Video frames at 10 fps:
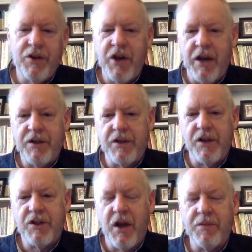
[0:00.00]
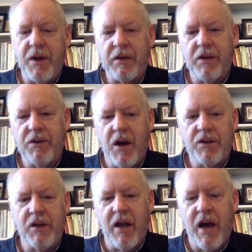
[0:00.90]
changes the subject and talks
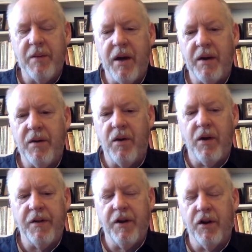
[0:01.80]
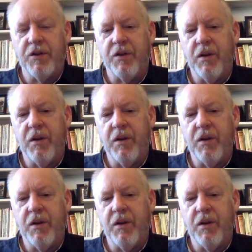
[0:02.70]
a lot about all the earth